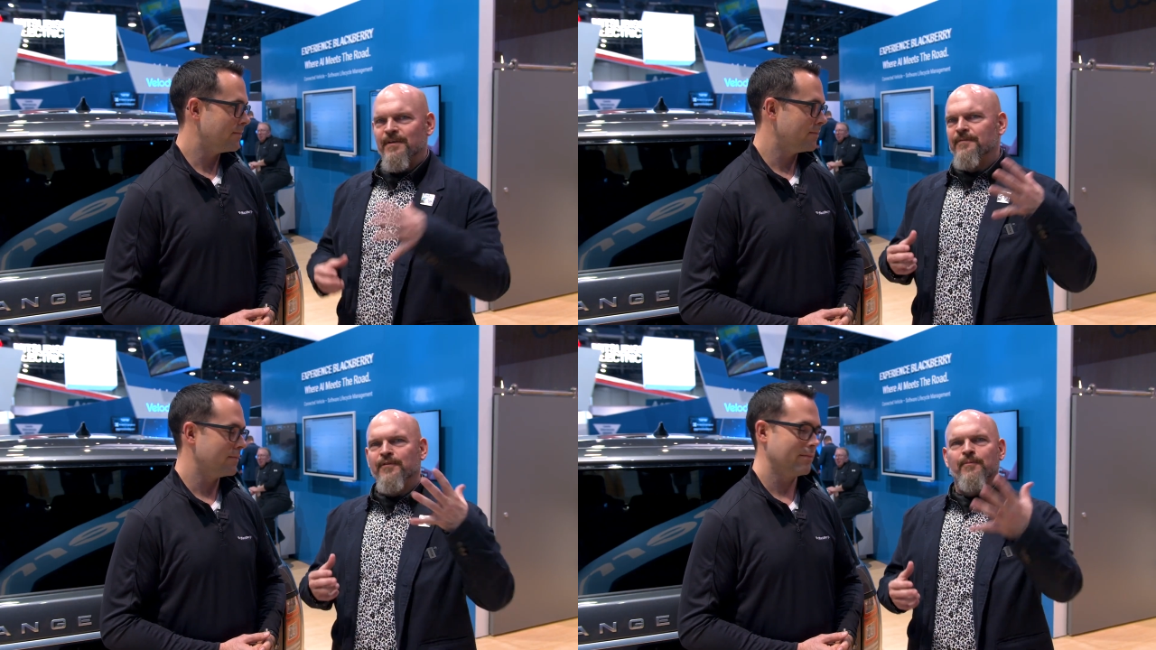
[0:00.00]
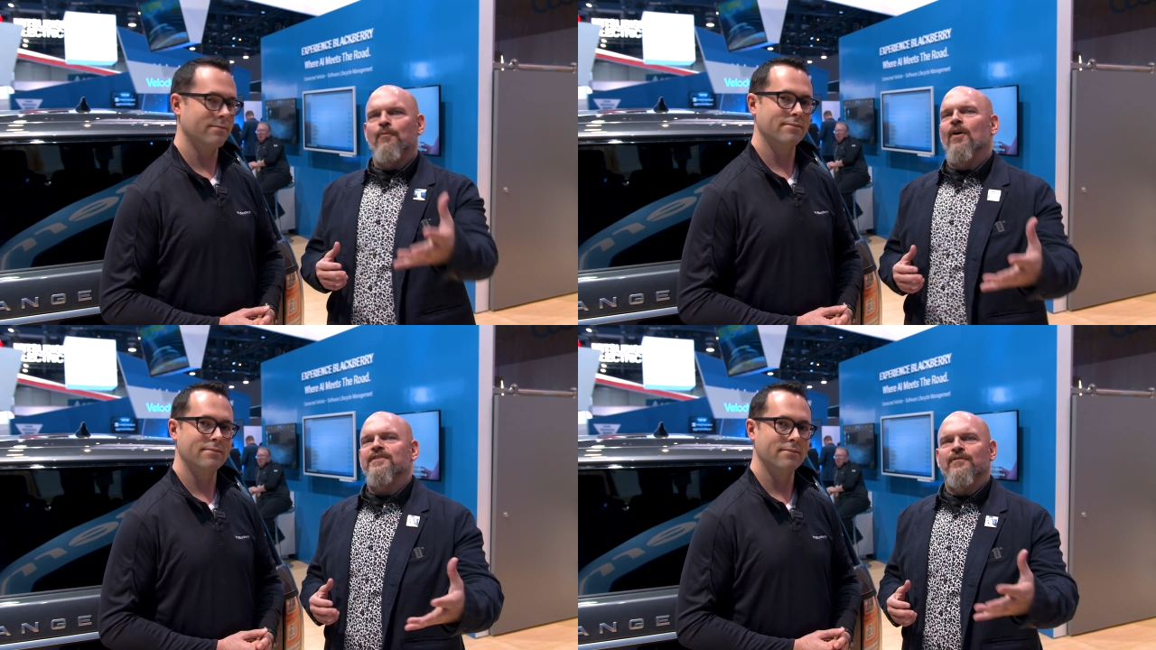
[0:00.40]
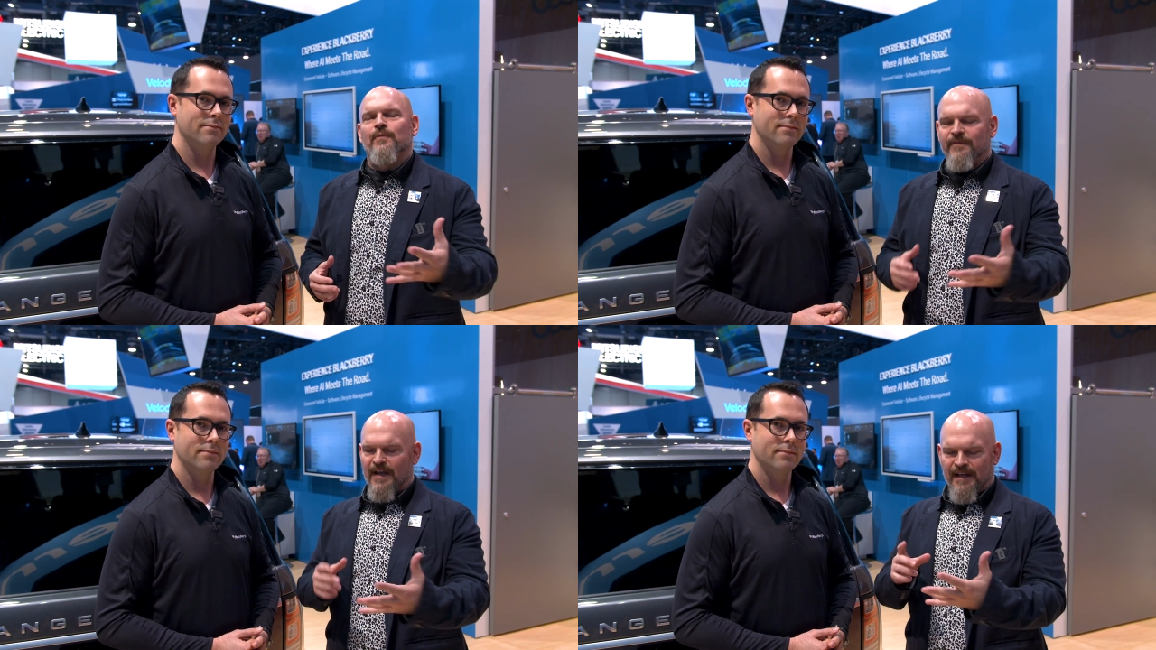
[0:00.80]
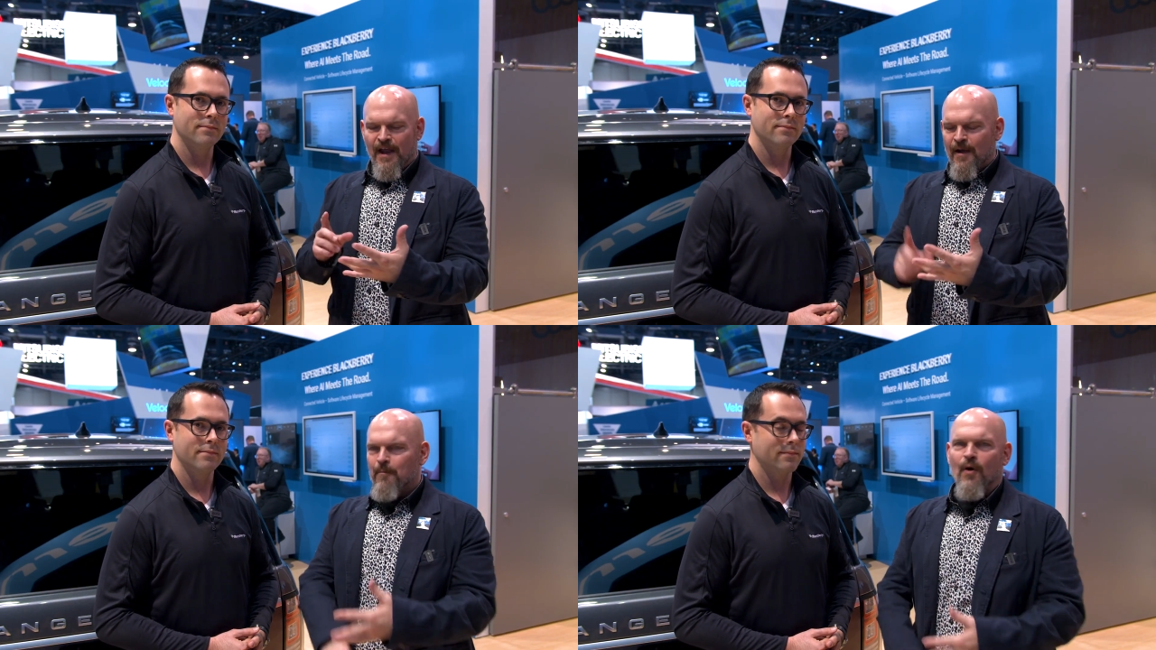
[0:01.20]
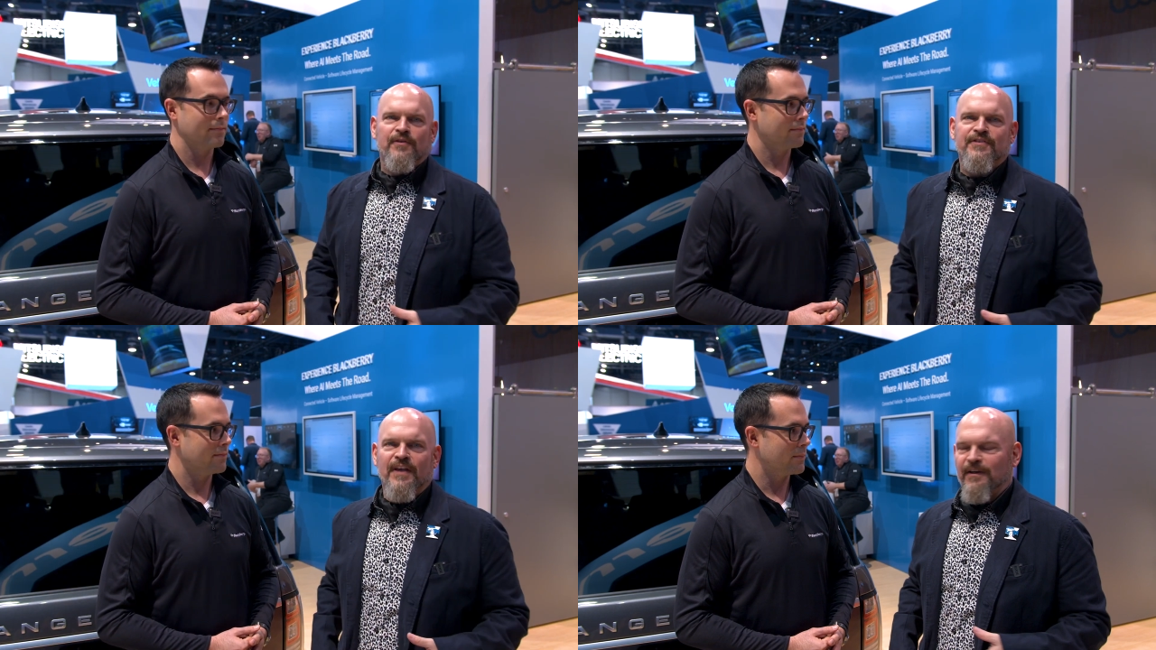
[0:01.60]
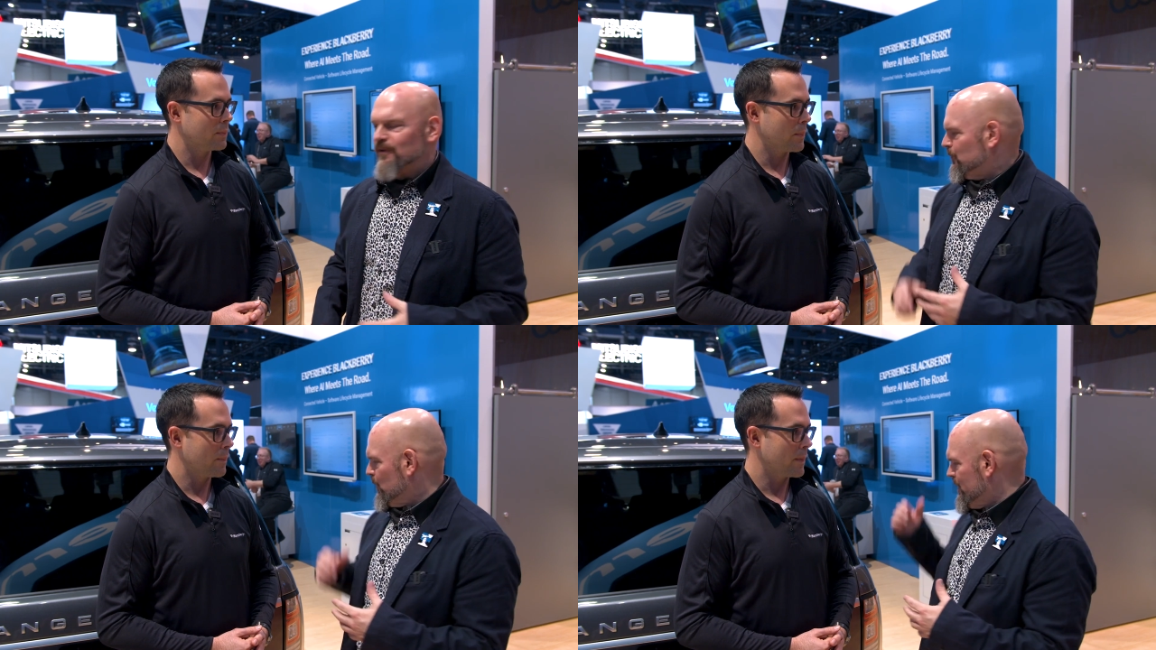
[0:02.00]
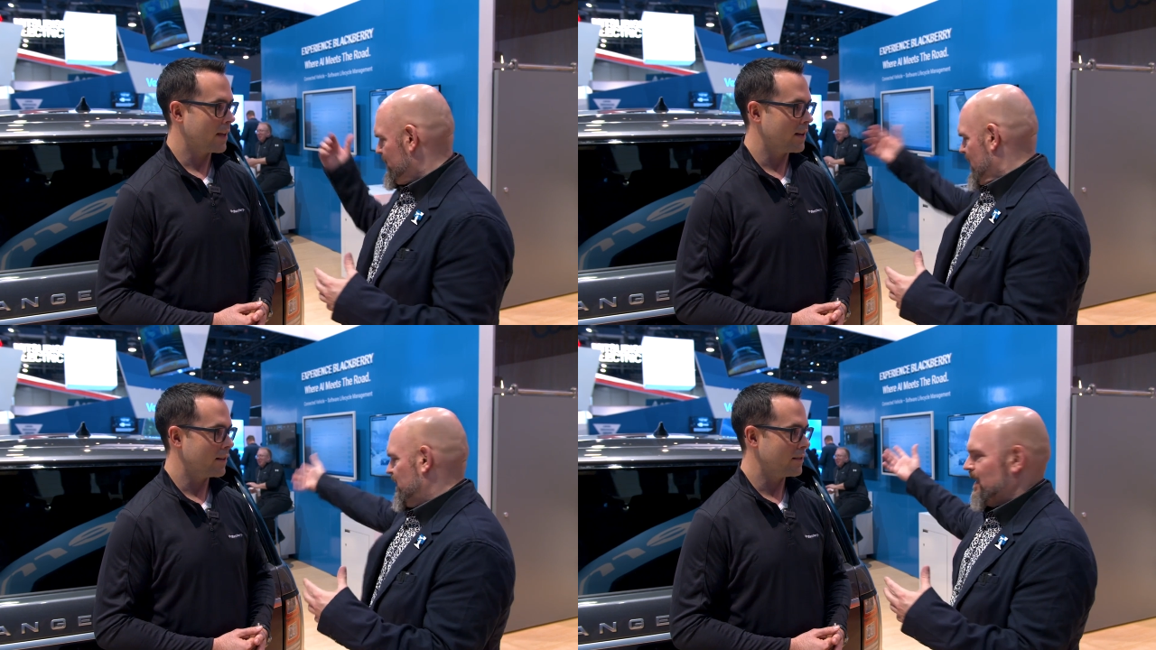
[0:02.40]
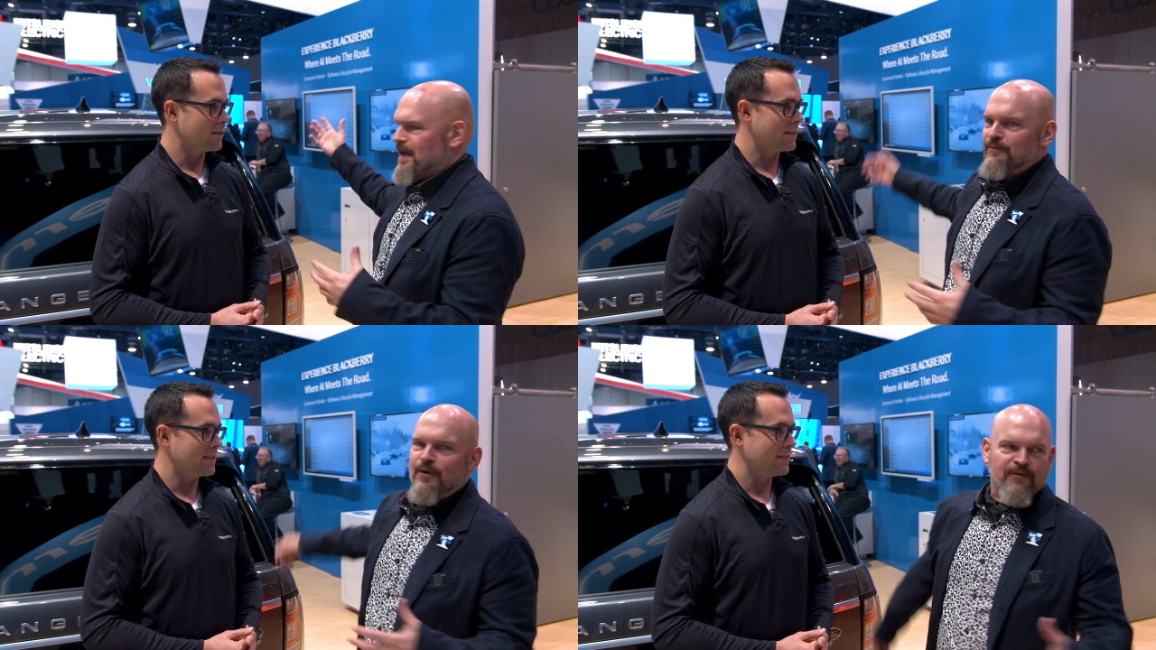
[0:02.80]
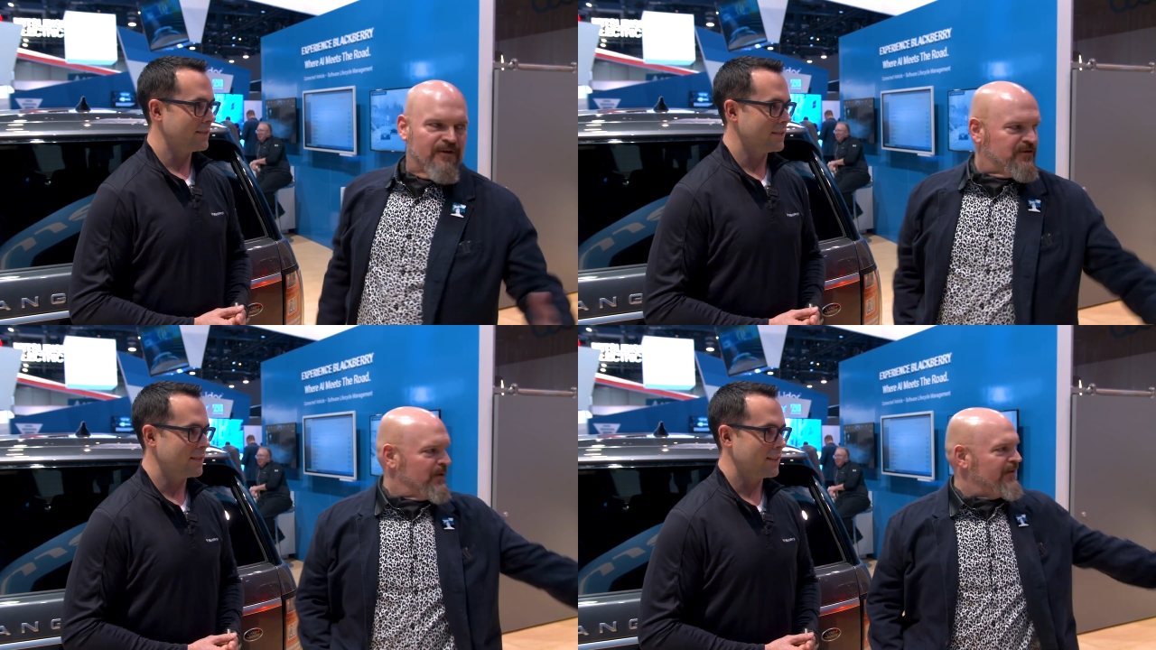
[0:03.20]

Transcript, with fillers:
Speaker 1: I mean, if you've been watching, we've got motorcycles, we've got Land Rovers,